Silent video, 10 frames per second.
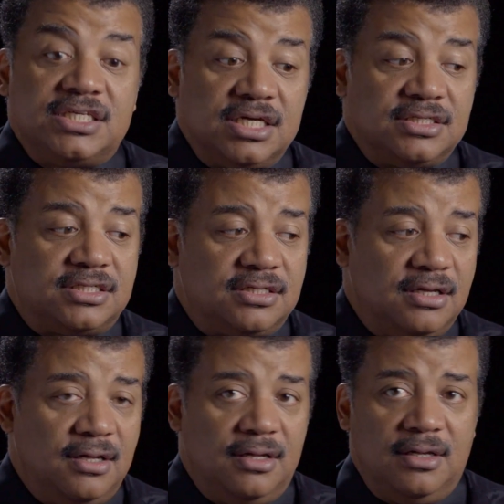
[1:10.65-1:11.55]
since
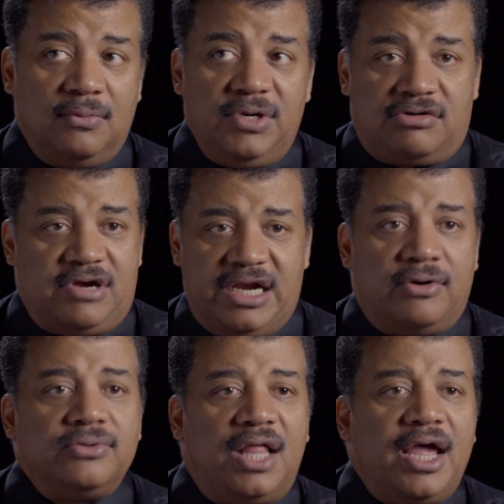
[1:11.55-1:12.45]
we create
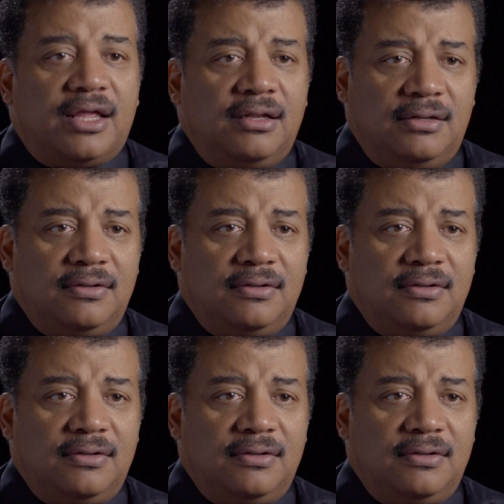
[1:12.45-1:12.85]
our own light.